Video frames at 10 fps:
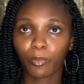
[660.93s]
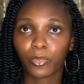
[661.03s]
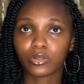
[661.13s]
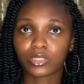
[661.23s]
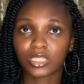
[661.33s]

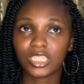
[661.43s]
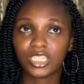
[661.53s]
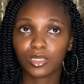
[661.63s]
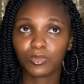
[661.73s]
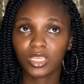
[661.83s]
but
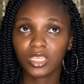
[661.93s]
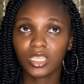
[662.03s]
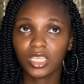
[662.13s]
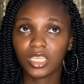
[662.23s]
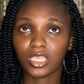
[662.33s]

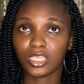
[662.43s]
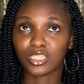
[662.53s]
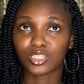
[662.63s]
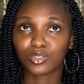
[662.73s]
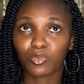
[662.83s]
Jimmie
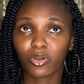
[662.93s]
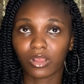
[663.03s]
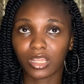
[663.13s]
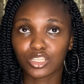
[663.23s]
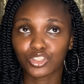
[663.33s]
is more or less